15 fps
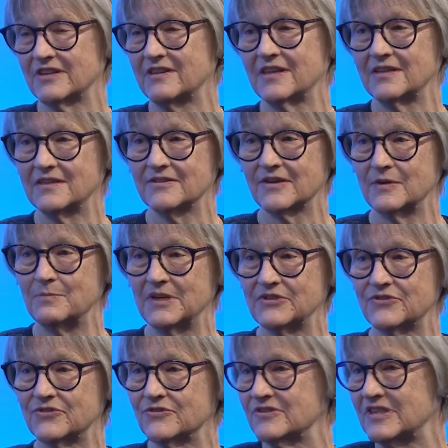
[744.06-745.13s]
I think there yep. can be a
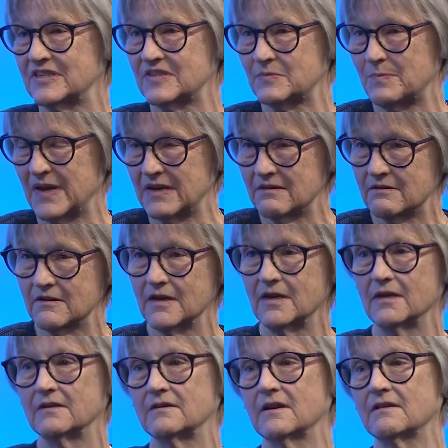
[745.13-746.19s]
certain despair.
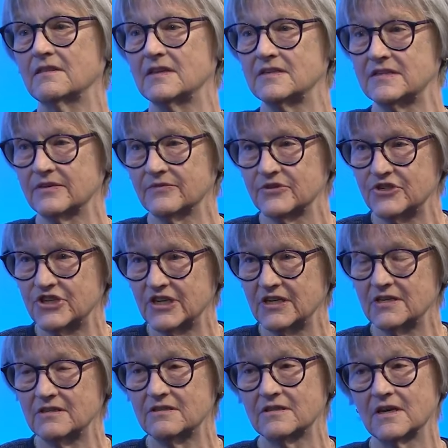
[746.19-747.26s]
Nothing's ever
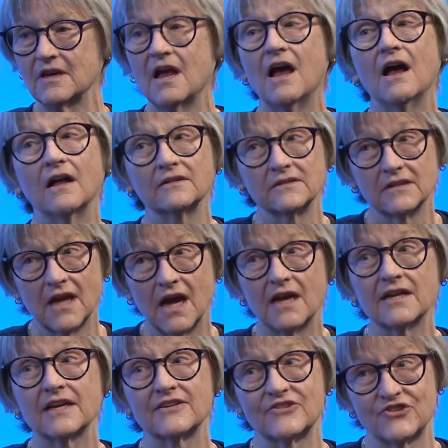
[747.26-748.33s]
changed. A lot
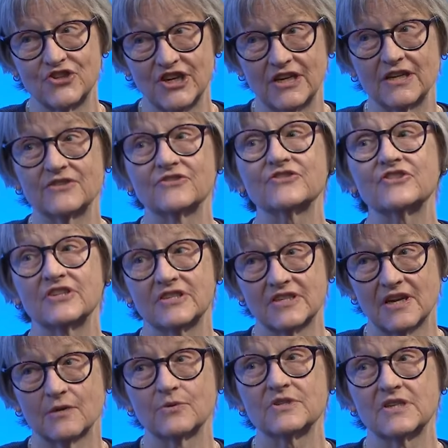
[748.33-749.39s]
has a lot changed, changed, since
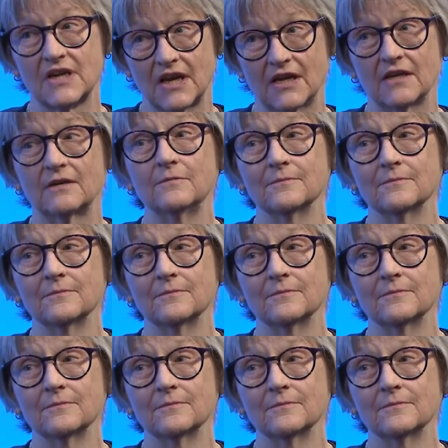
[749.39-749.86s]
I was a kid.